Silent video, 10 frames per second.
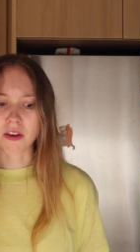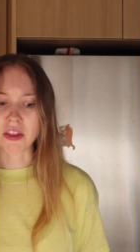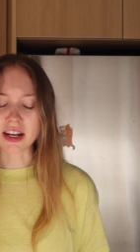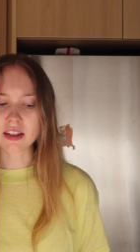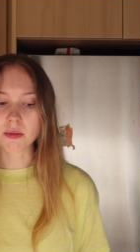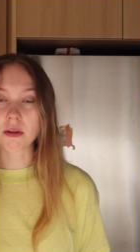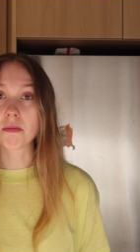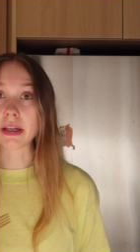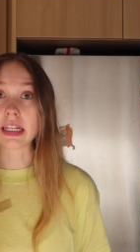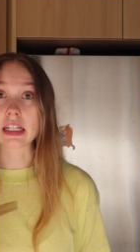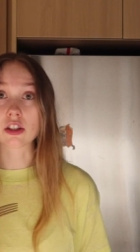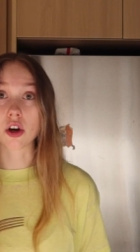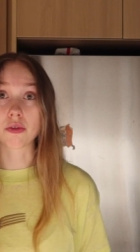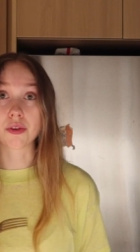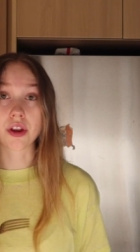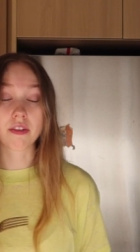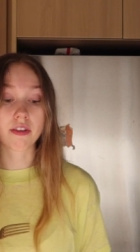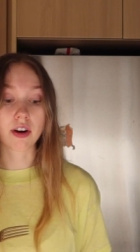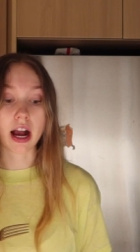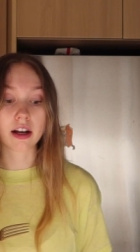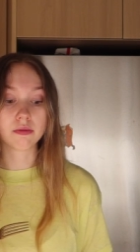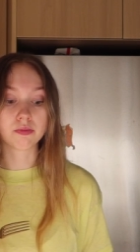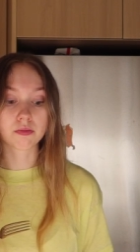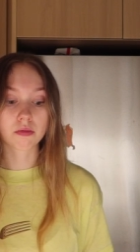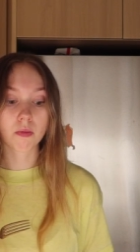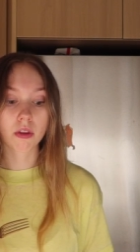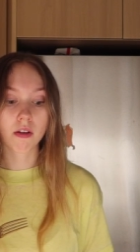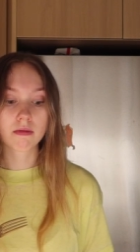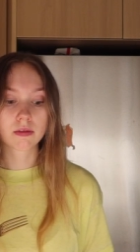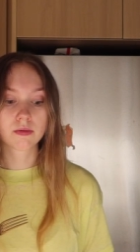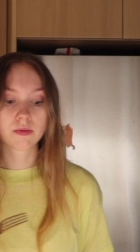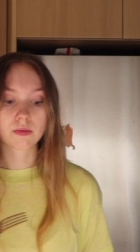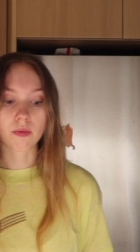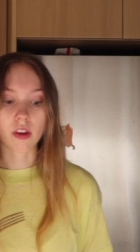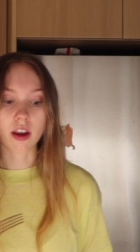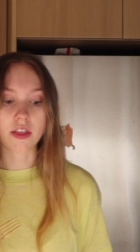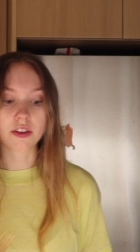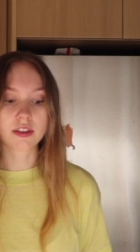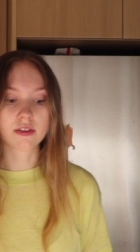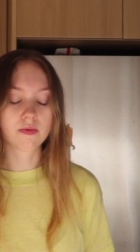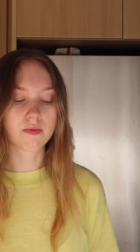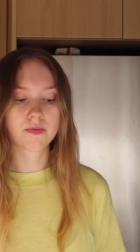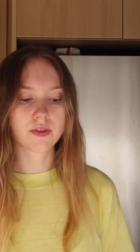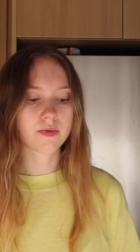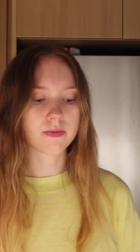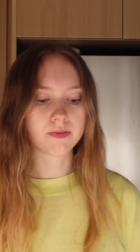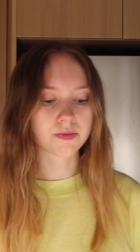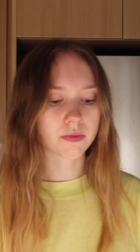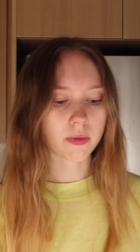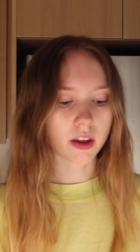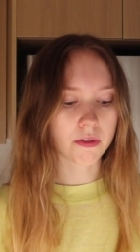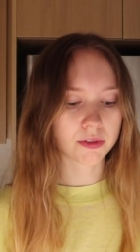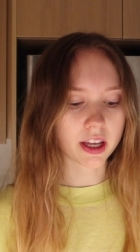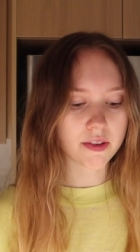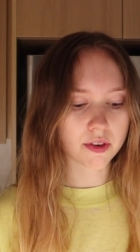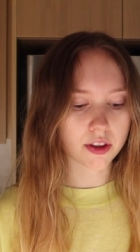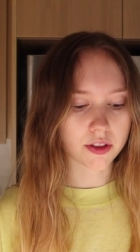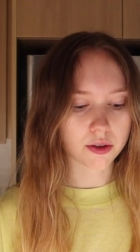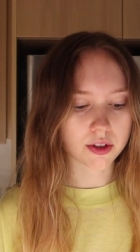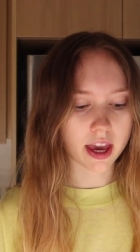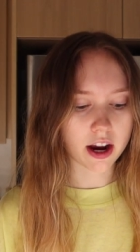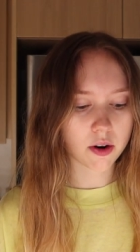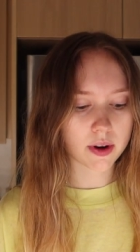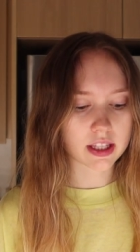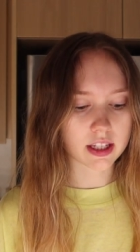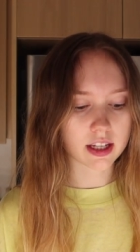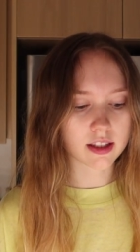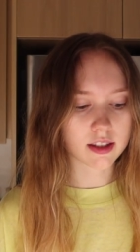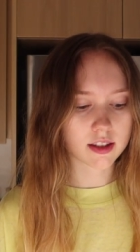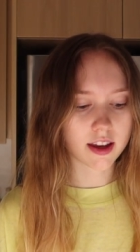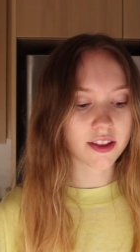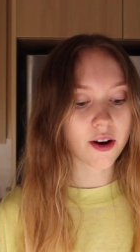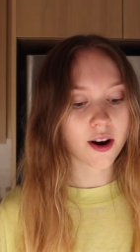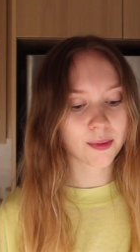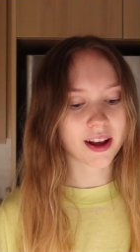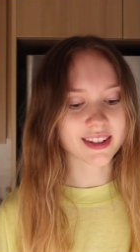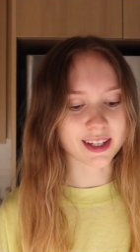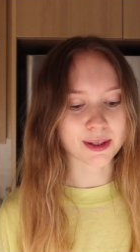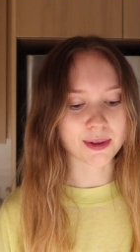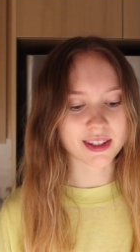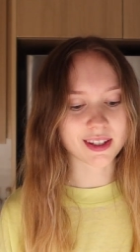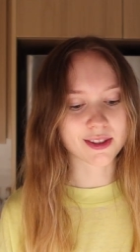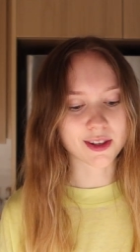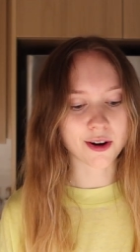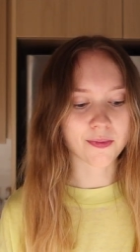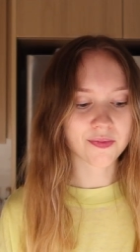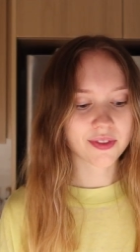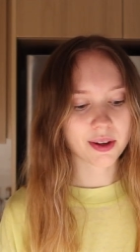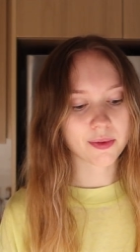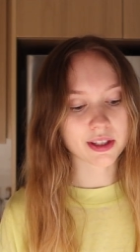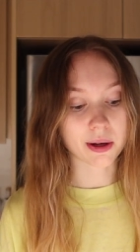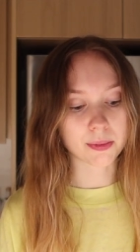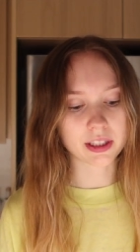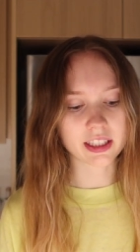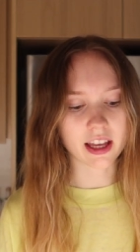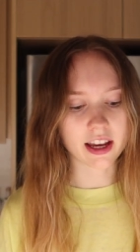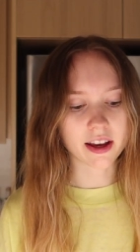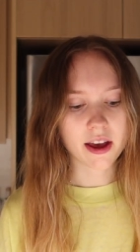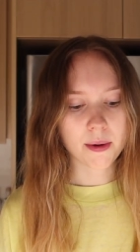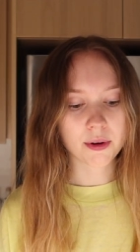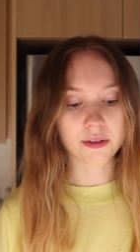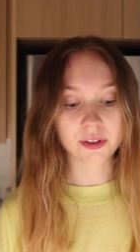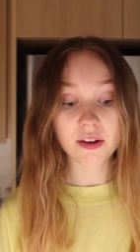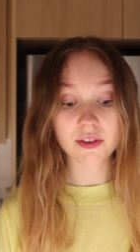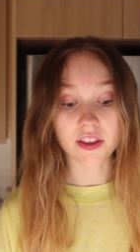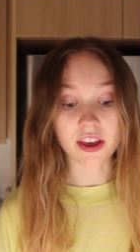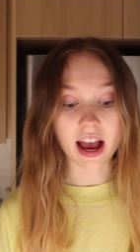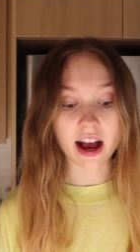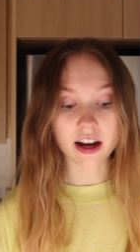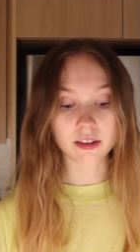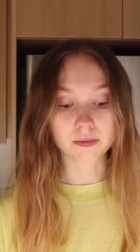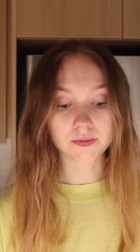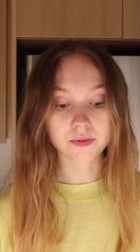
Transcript: That is some of the meatiest tofu that I've ever had, and the flavor that those caraway seeds and there are black sesame seeds, so I wasn't completely lying, but the flavor that they add